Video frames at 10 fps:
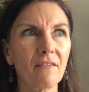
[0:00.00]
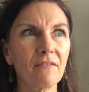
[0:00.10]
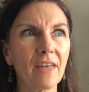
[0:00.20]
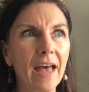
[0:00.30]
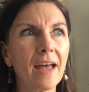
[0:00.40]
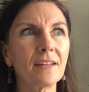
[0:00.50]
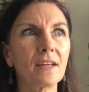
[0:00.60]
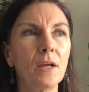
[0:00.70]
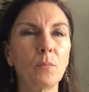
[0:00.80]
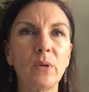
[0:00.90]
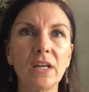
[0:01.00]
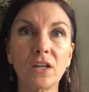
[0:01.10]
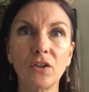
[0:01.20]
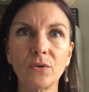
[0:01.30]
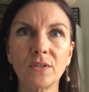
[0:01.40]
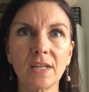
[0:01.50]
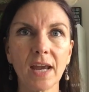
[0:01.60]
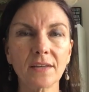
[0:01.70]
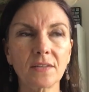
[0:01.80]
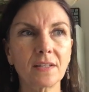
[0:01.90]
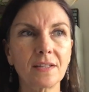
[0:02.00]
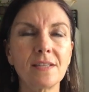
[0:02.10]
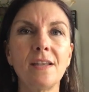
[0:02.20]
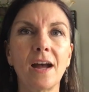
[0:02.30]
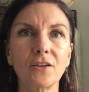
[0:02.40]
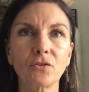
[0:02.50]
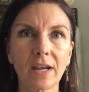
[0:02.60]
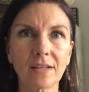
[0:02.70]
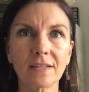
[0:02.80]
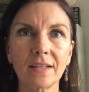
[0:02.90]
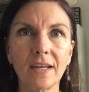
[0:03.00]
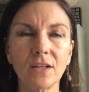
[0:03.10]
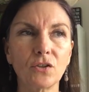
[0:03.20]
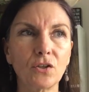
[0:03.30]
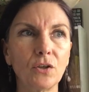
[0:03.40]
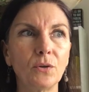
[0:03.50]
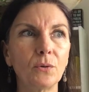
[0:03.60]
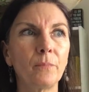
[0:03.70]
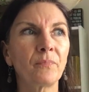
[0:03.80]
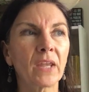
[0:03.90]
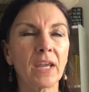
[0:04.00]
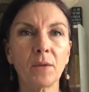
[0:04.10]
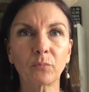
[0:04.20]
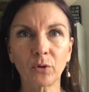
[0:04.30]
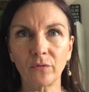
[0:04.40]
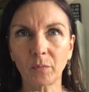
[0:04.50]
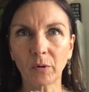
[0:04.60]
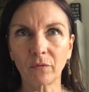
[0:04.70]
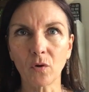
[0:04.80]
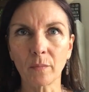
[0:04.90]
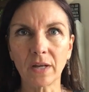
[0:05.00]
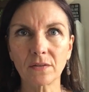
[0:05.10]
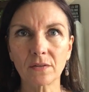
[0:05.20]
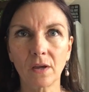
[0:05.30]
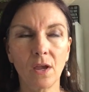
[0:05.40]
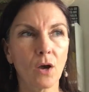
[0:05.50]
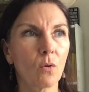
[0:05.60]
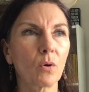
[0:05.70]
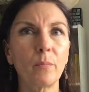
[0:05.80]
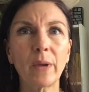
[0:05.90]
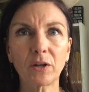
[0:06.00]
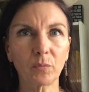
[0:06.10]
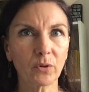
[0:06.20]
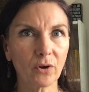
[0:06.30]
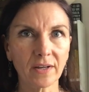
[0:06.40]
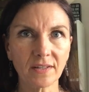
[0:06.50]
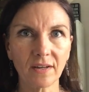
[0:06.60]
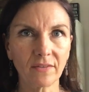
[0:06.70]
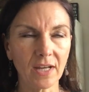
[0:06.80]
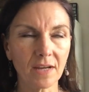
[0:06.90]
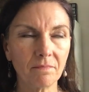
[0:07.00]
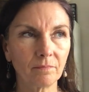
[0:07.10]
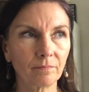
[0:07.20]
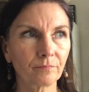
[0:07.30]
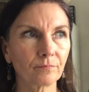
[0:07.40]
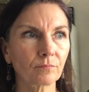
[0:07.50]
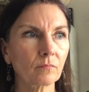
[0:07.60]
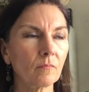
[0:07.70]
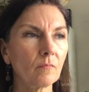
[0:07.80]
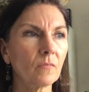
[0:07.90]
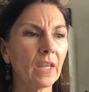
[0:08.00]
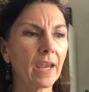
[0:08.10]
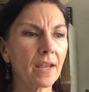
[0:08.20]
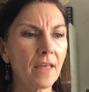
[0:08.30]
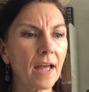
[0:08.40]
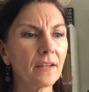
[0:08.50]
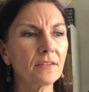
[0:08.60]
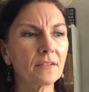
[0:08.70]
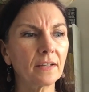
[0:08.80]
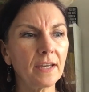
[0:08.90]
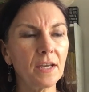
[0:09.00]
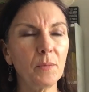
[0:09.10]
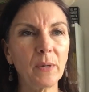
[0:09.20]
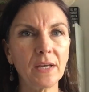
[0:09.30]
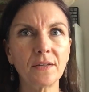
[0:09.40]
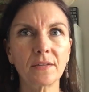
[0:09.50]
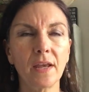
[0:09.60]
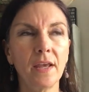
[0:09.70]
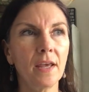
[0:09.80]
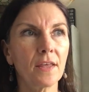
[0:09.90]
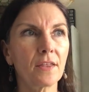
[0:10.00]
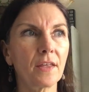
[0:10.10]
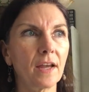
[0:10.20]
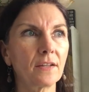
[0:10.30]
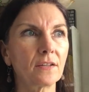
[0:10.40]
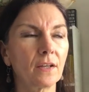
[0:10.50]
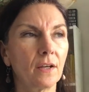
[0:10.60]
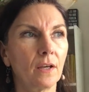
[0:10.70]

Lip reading: of that being enthusiastic did not translate to improved performance or better productivity. And that is a key piece that